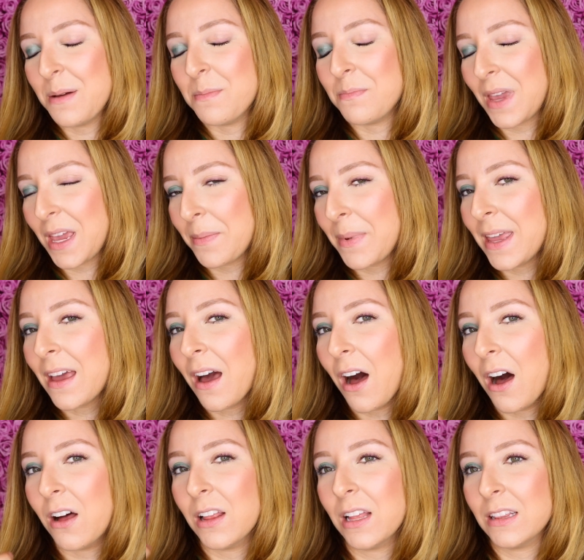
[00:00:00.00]
maybe
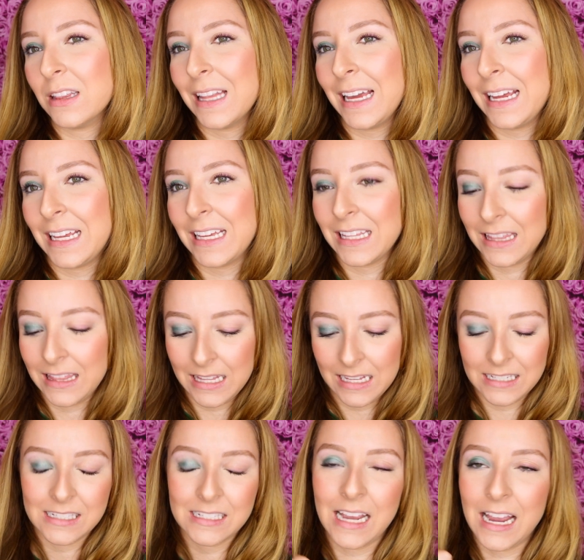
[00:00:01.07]
I'll like
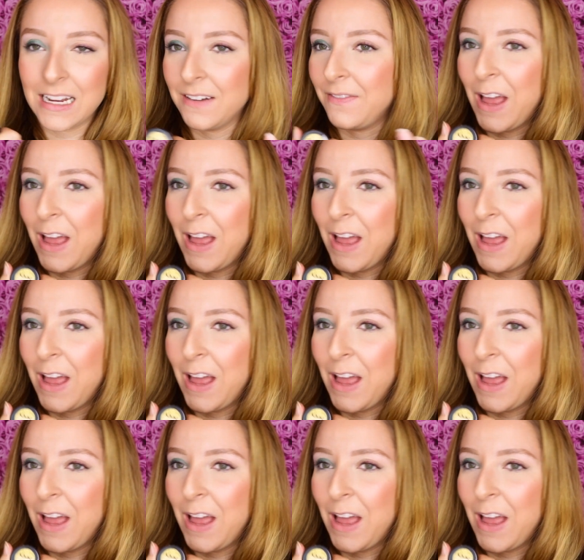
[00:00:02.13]
this kind of